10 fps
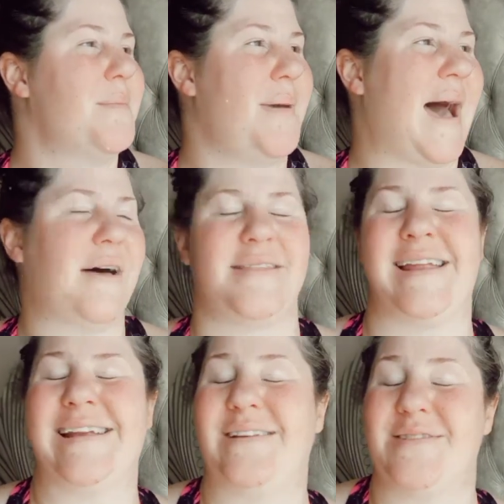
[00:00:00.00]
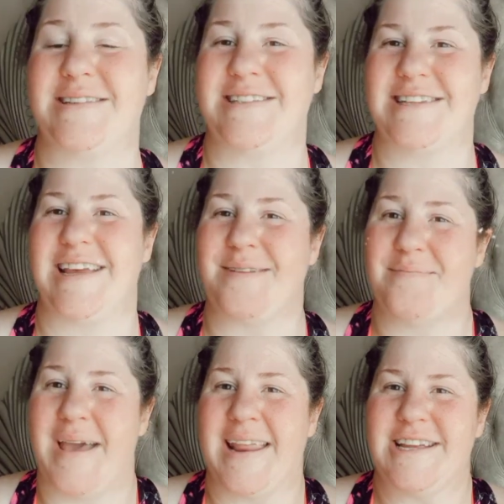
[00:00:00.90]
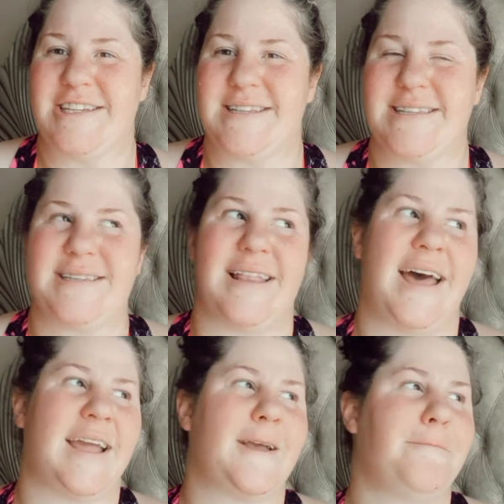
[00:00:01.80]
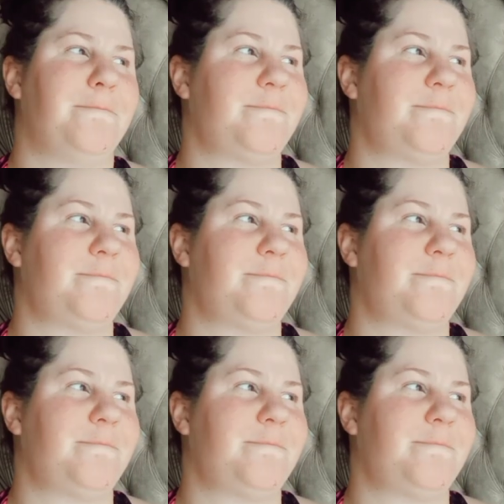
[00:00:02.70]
mouth, and it was just, it made it just like,